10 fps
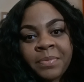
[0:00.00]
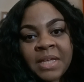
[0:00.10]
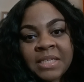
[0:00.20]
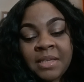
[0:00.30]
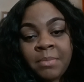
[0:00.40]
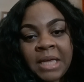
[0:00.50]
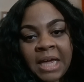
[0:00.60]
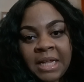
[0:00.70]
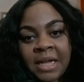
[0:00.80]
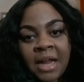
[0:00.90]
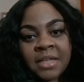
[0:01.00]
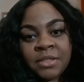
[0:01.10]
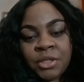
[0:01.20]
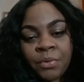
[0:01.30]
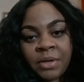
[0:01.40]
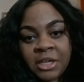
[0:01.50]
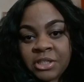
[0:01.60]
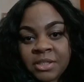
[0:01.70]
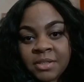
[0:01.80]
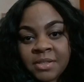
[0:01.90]
that sent me $80 in
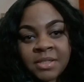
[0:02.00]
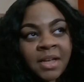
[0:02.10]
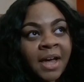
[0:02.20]
donations.